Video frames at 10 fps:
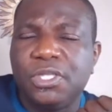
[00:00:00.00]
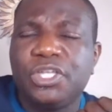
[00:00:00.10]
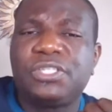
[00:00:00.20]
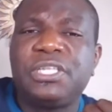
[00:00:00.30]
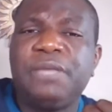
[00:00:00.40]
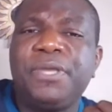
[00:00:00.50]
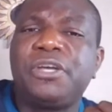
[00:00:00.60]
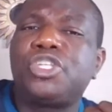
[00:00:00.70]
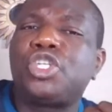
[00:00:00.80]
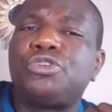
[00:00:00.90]
You see,
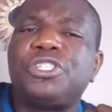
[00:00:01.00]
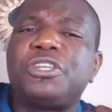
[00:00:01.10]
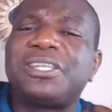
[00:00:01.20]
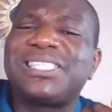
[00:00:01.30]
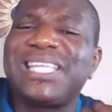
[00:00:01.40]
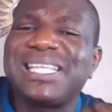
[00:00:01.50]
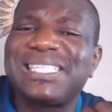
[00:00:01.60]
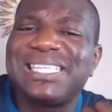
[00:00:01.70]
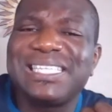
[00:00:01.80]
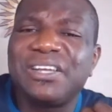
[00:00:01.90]
because true
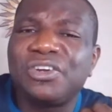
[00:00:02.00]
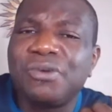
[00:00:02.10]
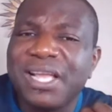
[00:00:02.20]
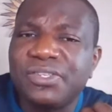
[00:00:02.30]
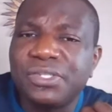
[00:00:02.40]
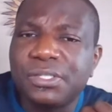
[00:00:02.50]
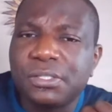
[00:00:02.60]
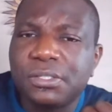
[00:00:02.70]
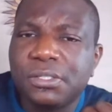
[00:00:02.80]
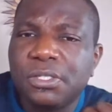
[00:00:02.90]
success is in Christ,
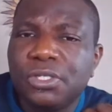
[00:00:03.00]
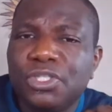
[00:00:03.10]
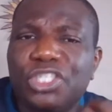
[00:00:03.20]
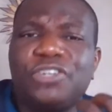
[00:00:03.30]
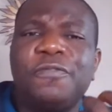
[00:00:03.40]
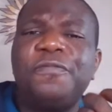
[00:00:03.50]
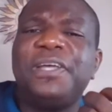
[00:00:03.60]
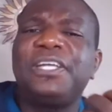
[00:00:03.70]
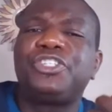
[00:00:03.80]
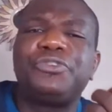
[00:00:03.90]
true
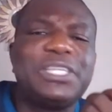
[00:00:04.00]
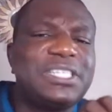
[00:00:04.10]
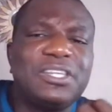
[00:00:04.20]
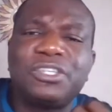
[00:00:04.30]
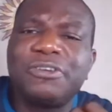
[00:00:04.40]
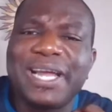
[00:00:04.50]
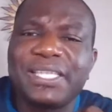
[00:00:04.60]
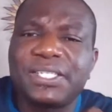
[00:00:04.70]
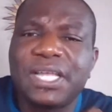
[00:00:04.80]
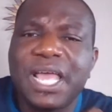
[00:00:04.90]
victory is in
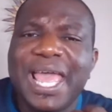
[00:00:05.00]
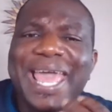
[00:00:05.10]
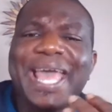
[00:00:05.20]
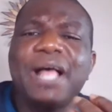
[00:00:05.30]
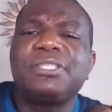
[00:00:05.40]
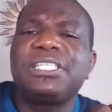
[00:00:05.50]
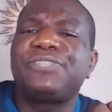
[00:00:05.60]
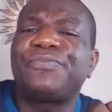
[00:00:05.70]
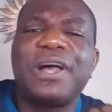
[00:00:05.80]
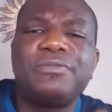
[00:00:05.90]
Christ, health
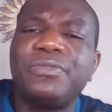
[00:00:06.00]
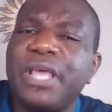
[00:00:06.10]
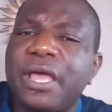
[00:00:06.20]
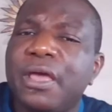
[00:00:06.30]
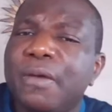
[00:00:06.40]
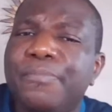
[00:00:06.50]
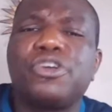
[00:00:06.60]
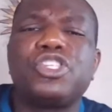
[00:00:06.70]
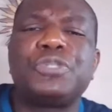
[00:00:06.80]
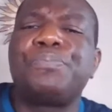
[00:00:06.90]
is found there,
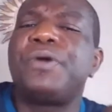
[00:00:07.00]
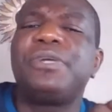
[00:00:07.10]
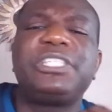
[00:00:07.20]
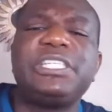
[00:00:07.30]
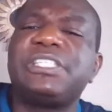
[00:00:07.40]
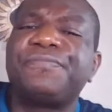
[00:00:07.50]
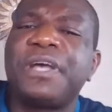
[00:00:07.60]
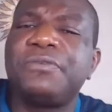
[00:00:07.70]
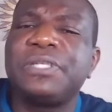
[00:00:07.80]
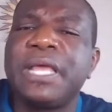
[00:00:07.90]
prosperity is
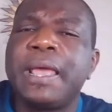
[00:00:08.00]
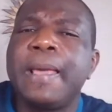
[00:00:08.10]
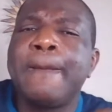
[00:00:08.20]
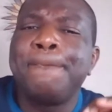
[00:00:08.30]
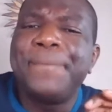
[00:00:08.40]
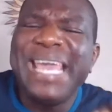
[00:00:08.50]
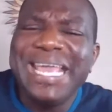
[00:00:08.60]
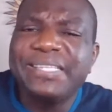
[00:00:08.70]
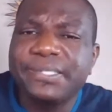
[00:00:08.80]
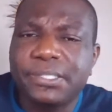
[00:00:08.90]
found there,
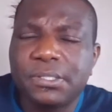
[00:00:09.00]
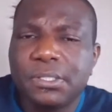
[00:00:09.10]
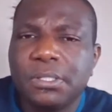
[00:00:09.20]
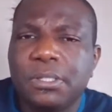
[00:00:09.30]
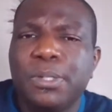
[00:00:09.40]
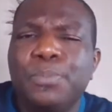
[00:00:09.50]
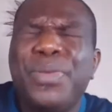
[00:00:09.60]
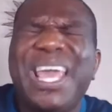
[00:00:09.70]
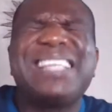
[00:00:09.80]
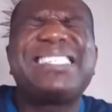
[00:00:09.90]
peace,
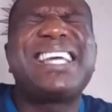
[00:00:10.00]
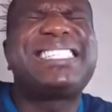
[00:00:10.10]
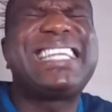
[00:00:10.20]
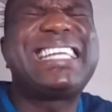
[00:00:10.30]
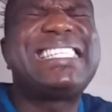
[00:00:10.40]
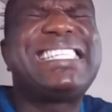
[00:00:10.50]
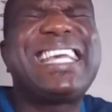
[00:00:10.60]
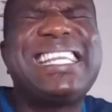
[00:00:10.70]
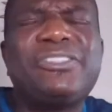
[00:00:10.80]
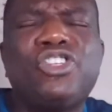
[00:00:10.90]
peace that
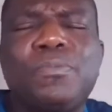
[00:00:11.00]
transcends